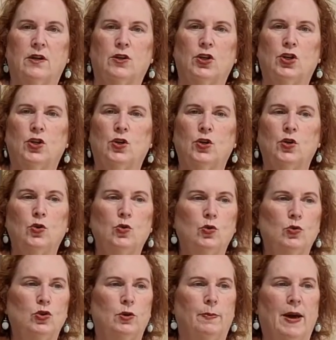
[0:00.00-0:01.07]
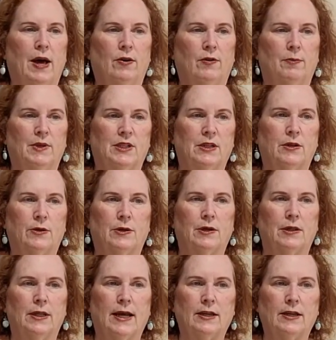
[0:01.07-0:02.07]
a huge amount of material.